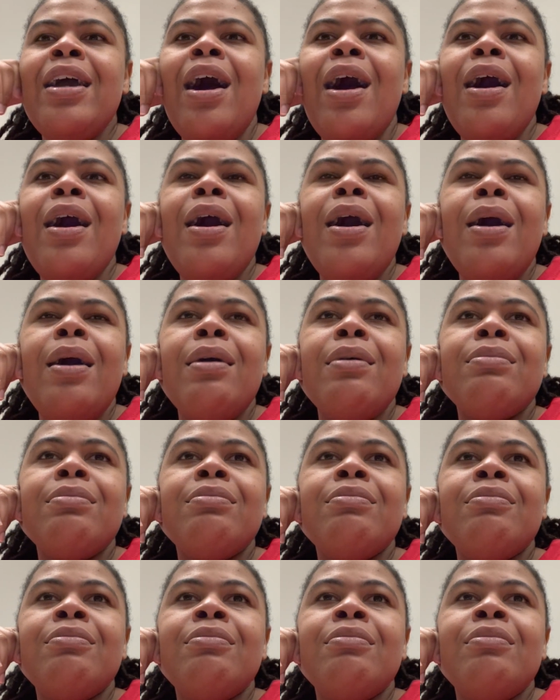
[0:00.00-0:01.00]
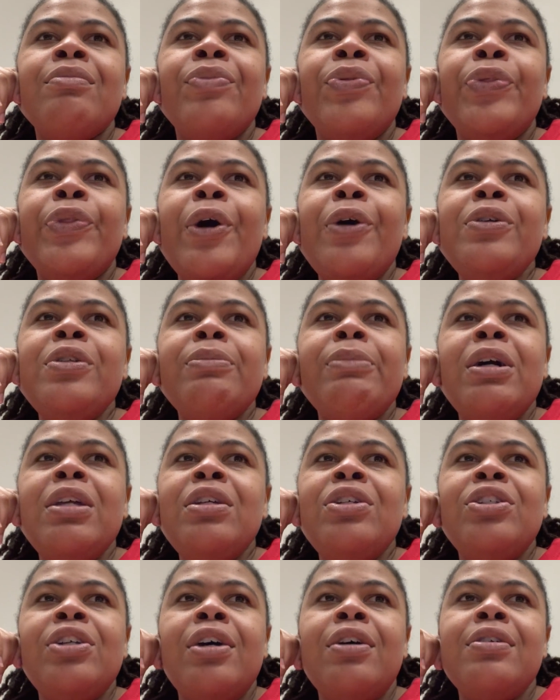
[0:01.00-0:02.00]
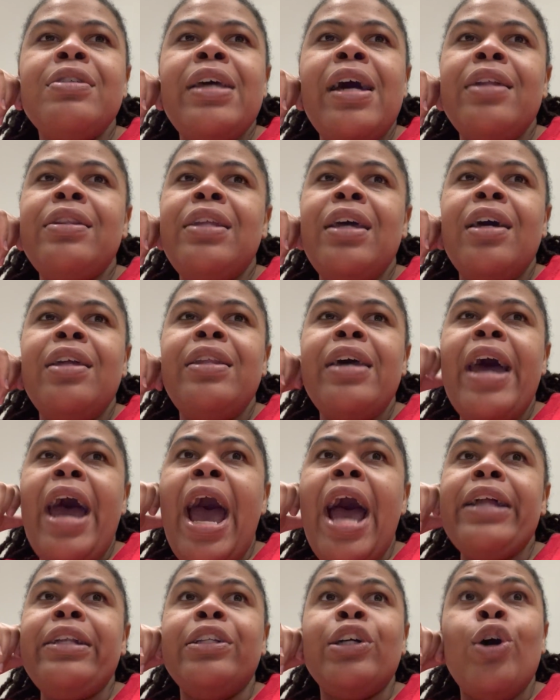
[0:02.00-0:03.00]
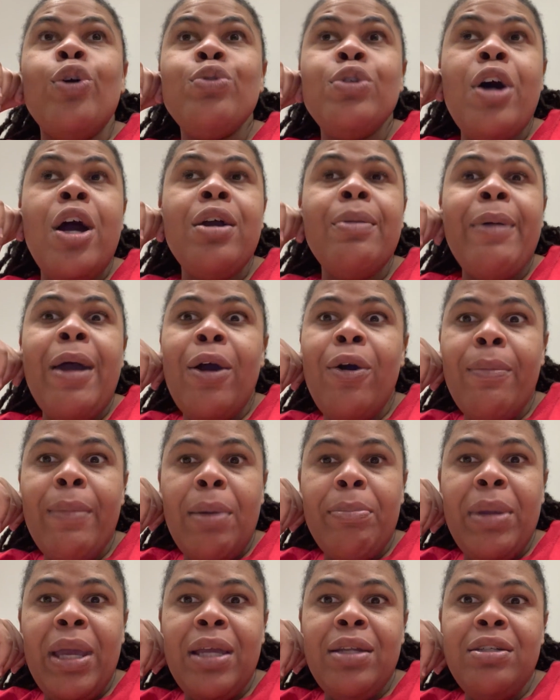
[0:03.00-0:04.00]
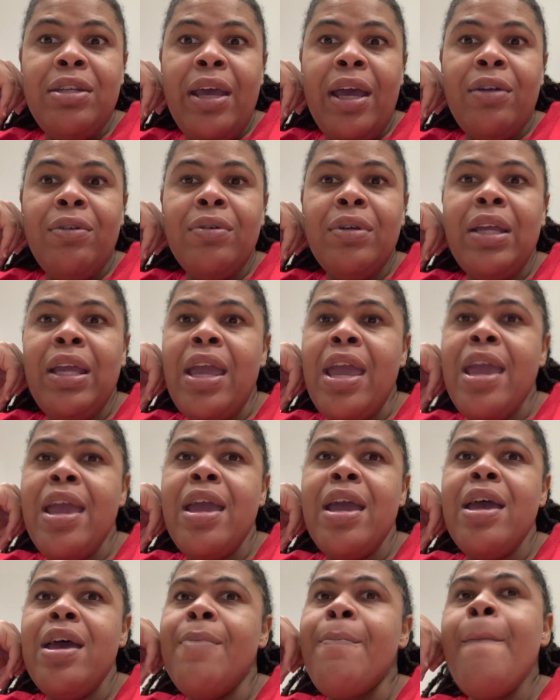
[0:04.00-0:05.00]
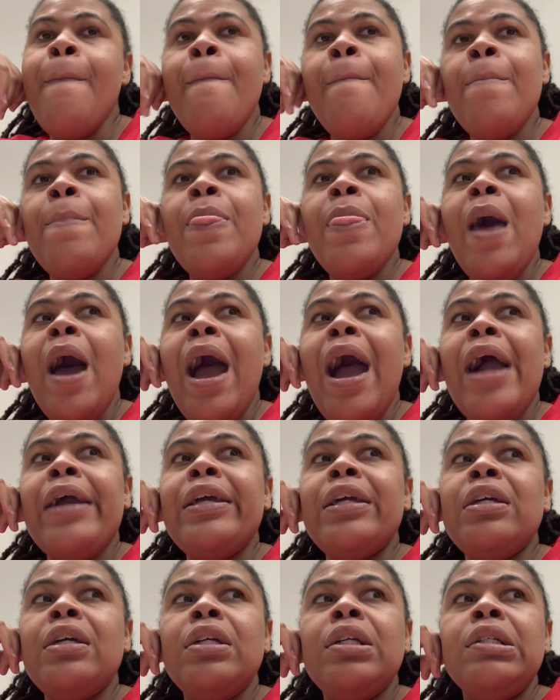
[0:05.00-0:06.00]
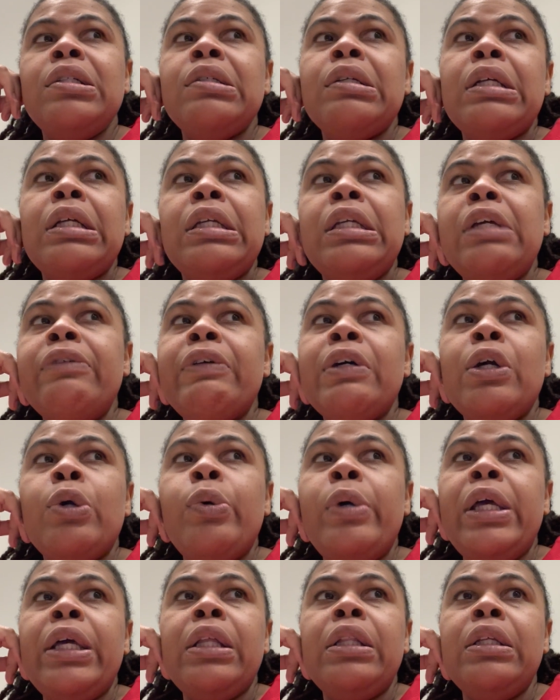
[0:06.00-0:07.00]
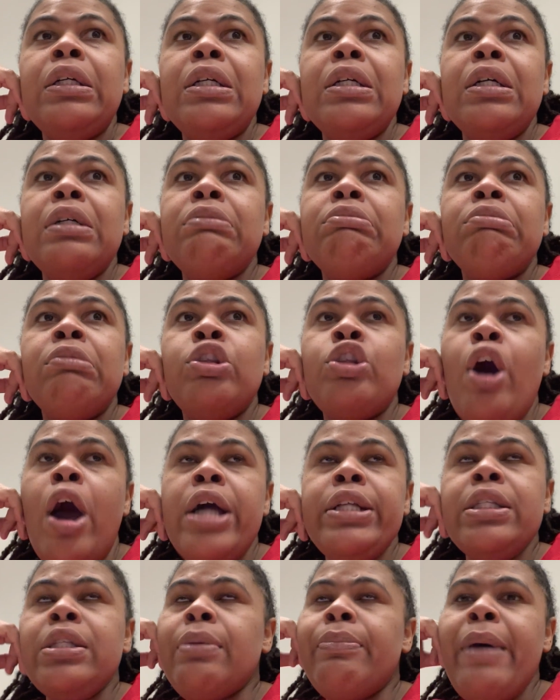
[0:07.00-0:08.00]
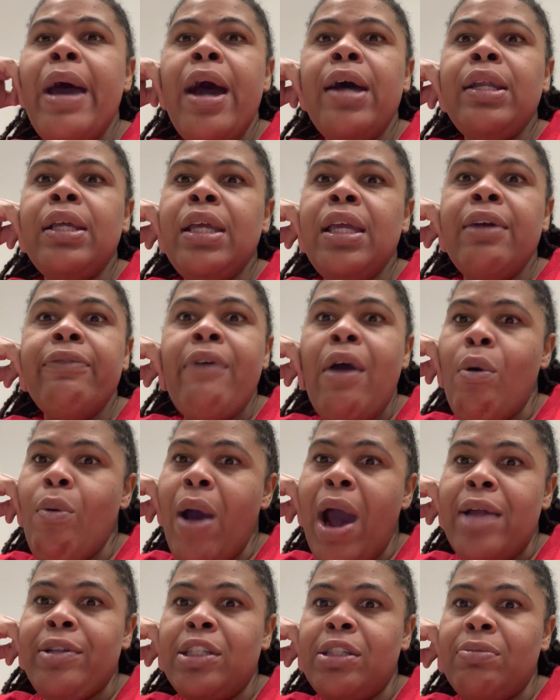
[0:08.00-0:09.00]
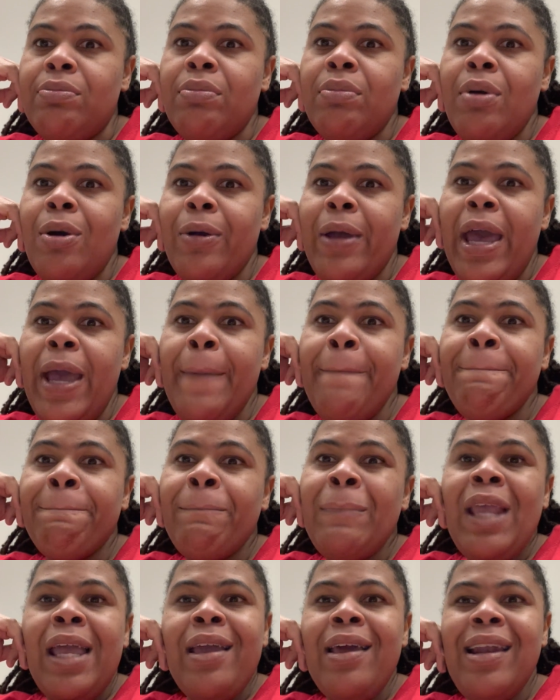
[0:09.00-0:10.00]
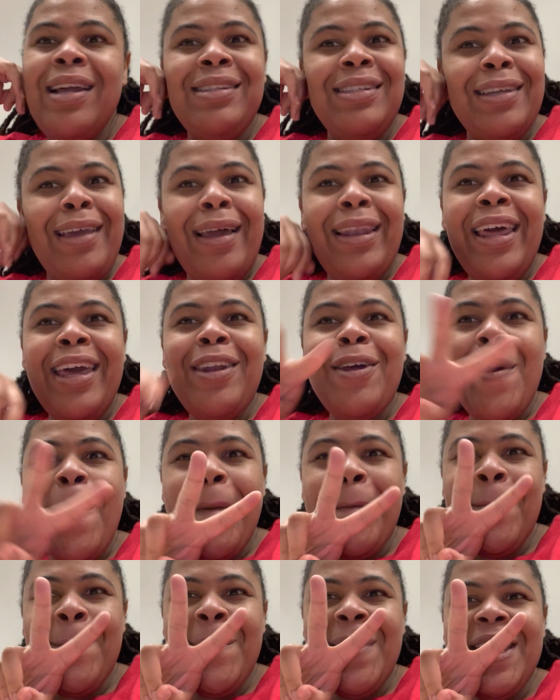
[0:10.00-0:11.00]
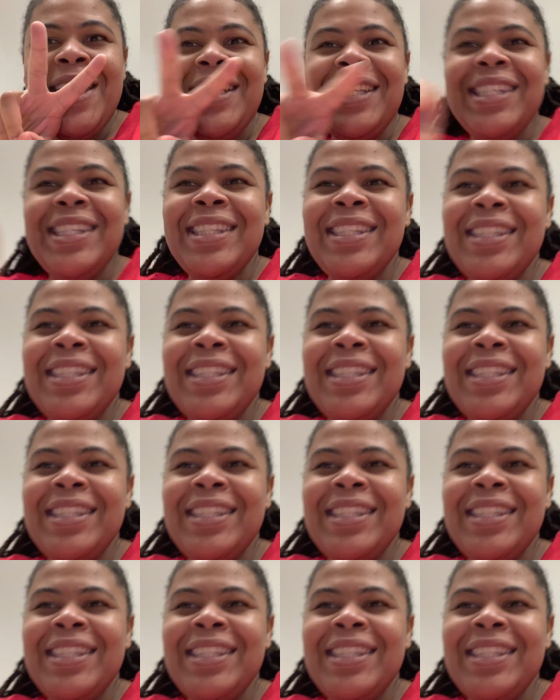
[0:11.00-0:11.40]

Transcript: Throw some other shows out there that I don't talk about on my main channel, and I can give a quick little thoughts about it if I watch them, okay? And I'll see y'all later. Peace.